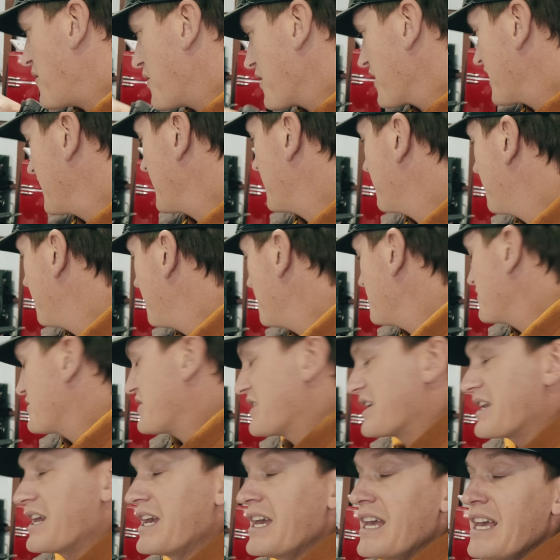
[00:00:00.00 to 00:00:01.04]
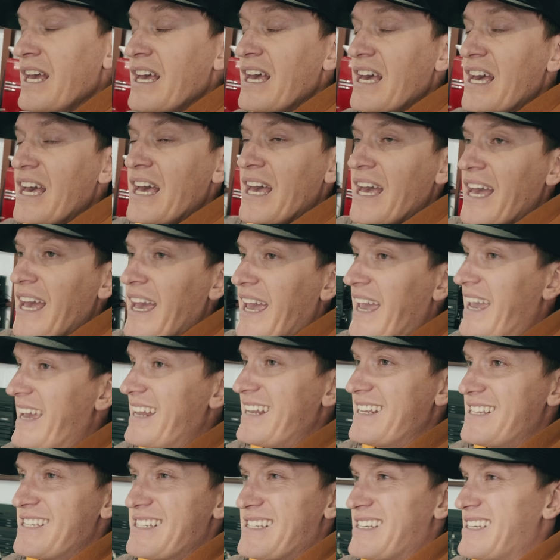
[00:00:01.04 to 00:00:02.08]
working in Fusion.
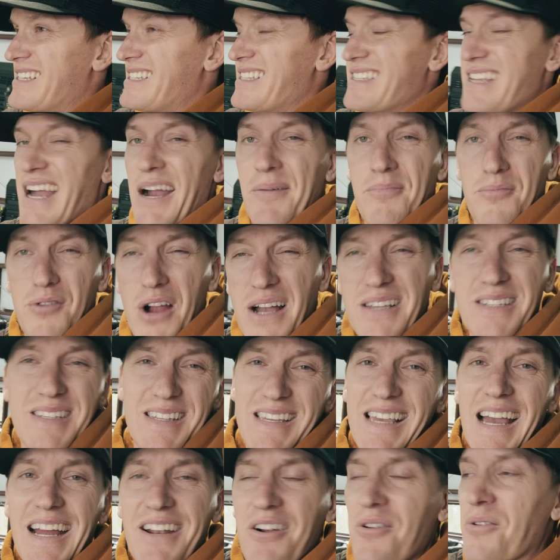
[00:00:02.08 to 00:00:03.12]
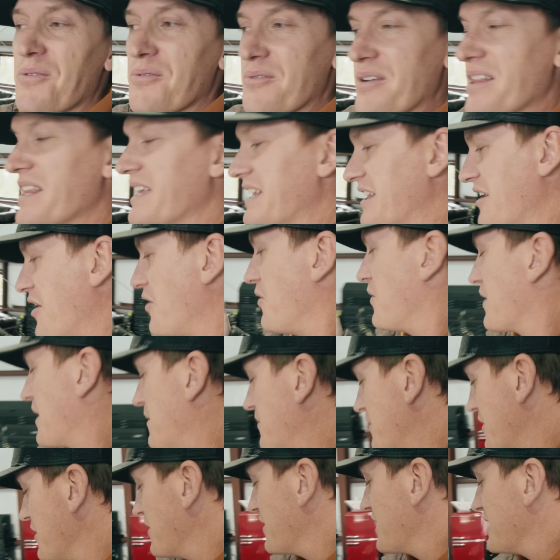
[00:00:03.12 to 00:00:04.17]
And it's just, I'm rusty. I don't really know what
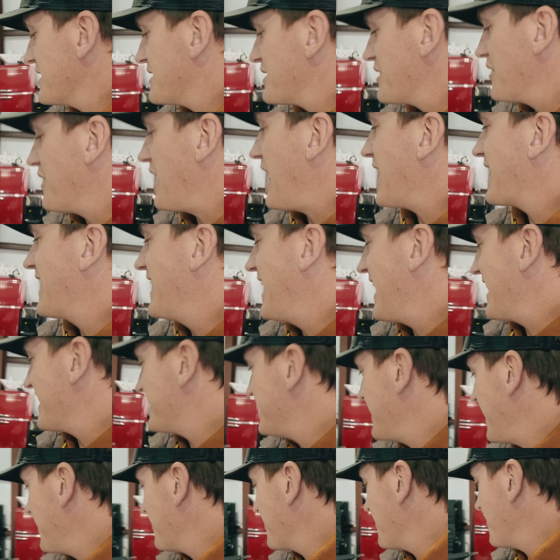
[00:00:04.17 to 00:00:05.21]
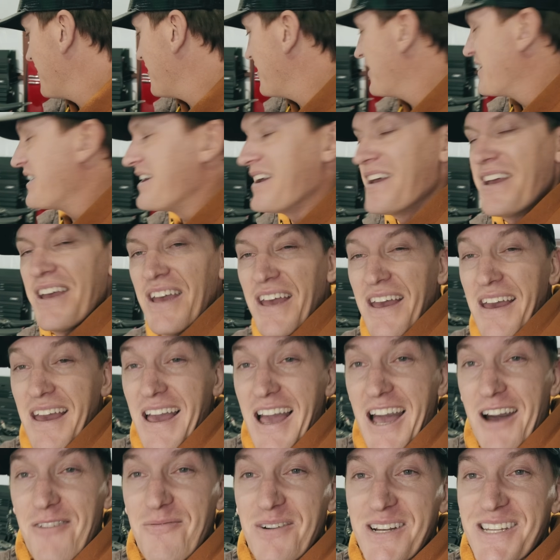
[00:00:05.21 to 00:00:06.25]
I'm doing, so I can't tell you
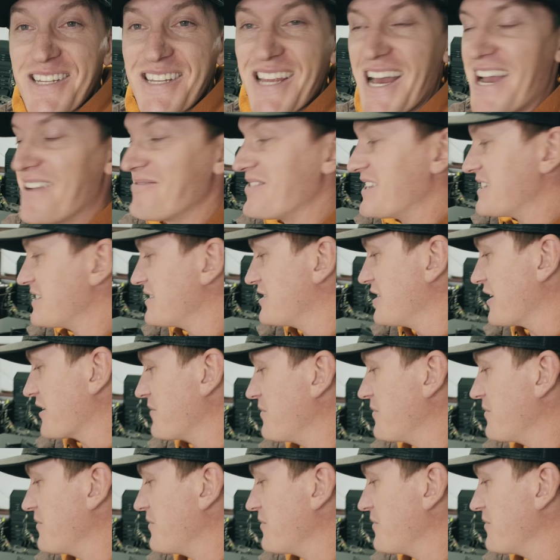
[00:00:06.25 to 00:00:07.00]
how much time this took